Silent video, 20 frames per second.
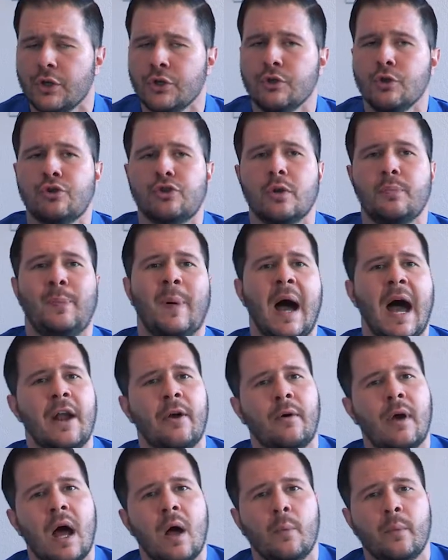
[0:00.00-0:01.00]
you should
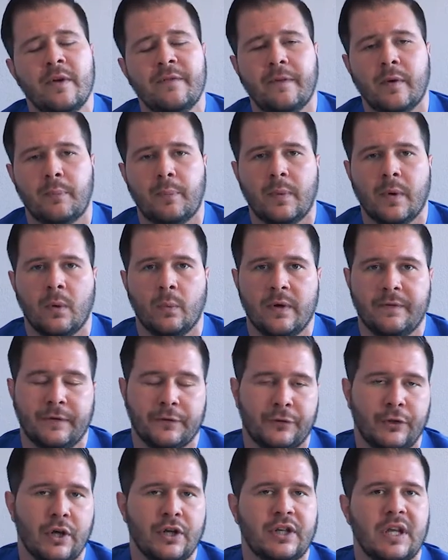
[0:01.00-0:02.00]
partner up with a
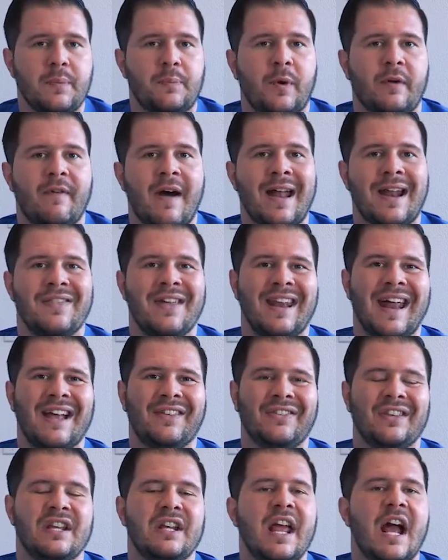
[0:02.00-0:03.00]
turnkey provider that
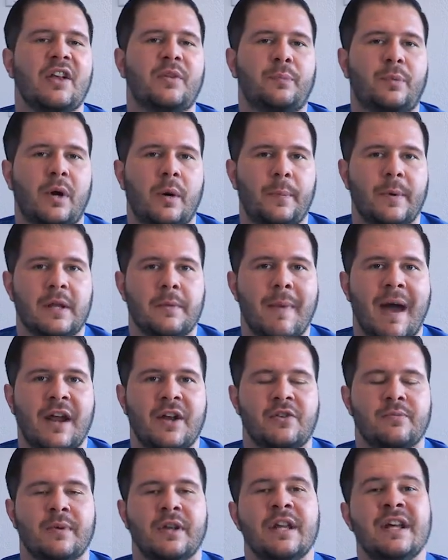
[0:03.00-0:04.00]
has in-house property
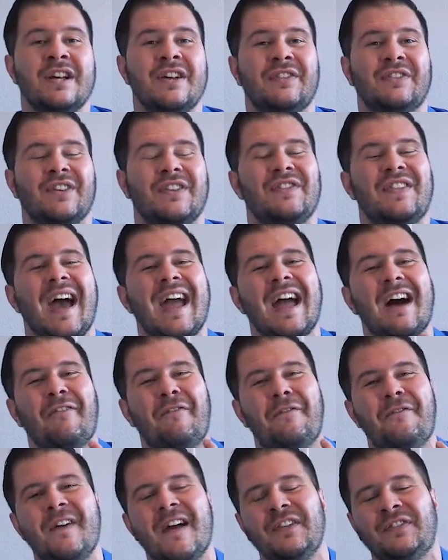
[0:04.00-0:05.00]
management, so they are
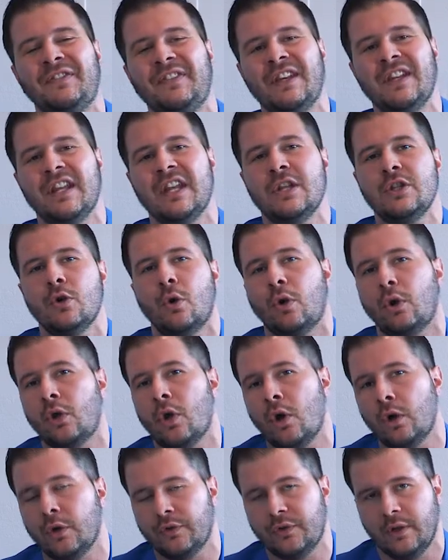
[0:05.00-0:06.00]
vested in your
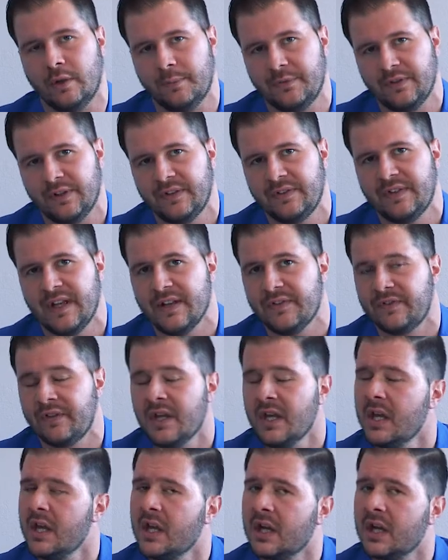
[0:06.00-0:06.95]
long-term success.